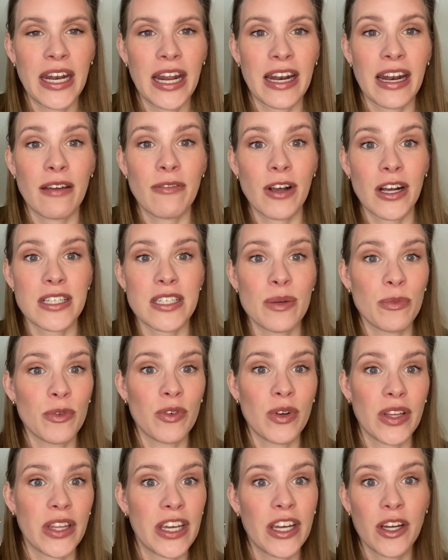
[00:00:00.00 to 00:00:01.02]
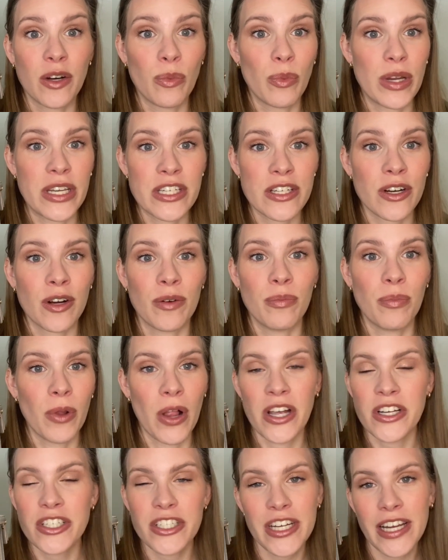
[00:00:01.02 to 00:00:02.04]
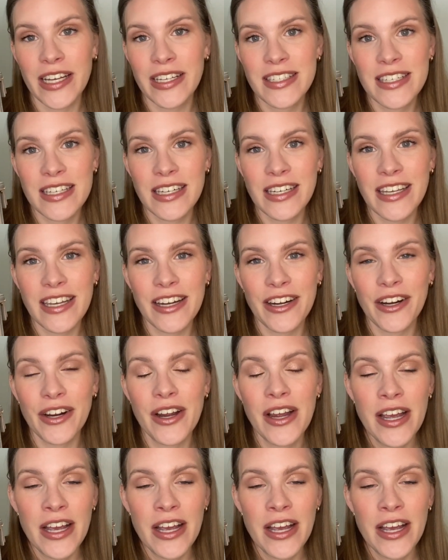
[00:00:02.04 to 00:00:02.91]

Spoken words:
And I've got some really good winter blush shades in here.